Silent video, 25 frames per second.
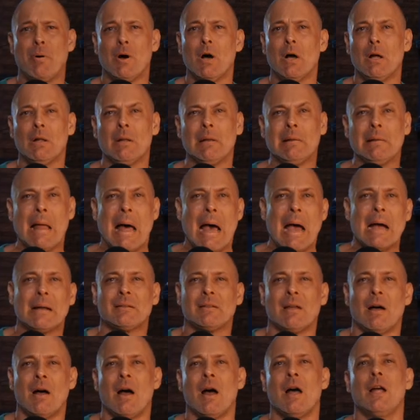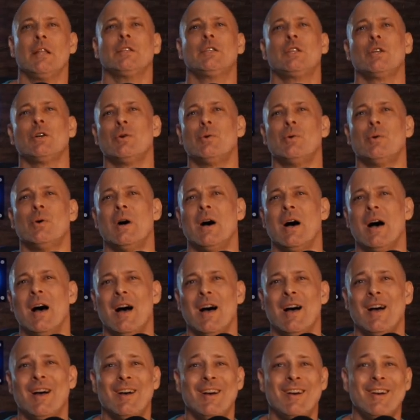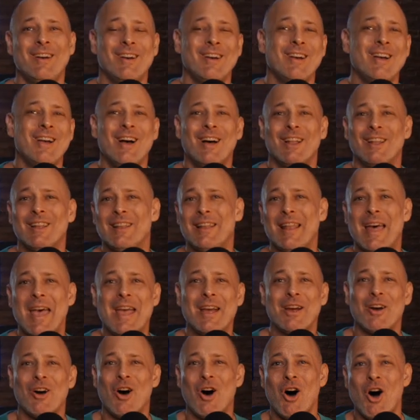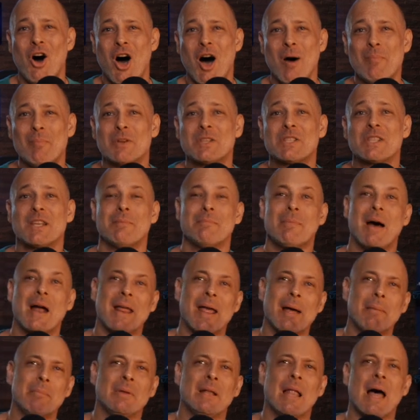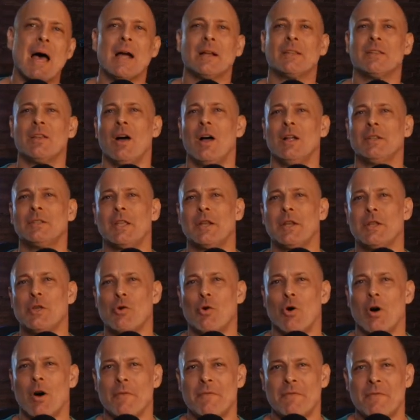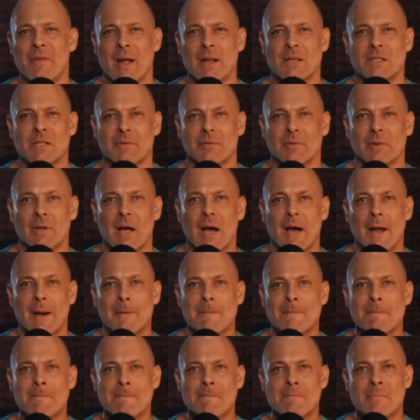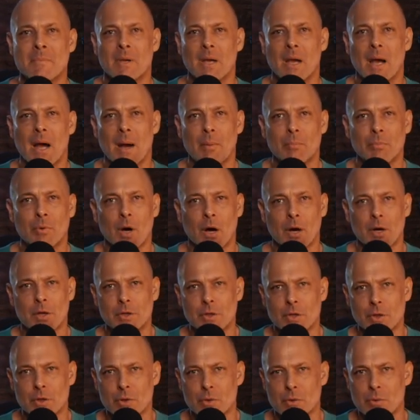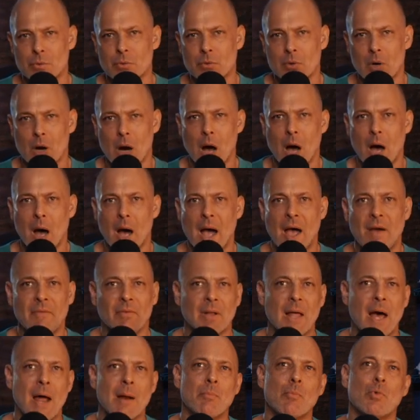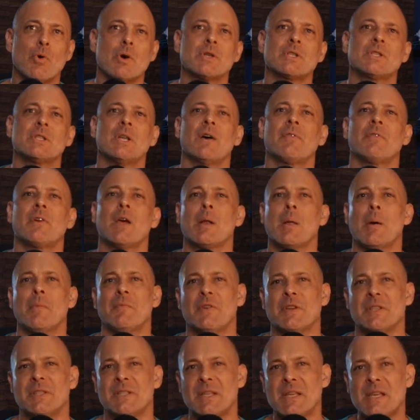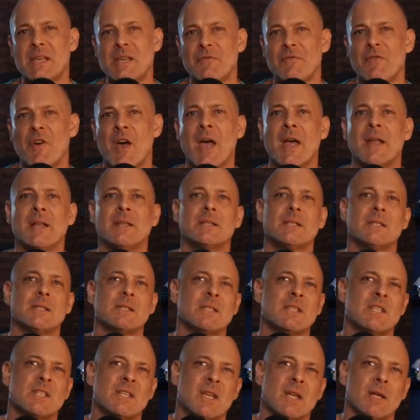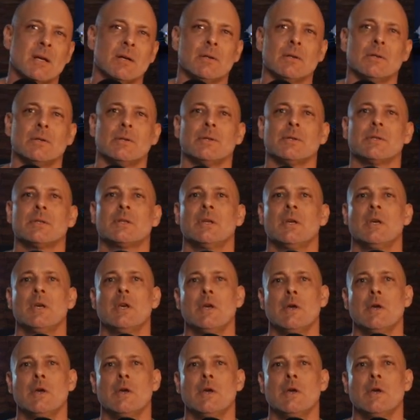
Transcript: bull locked on to a leg or arm or somebody, I'm locked on to the offensive line. I'm going to do, uh, I have a lot more stuff coming up for defense and skills,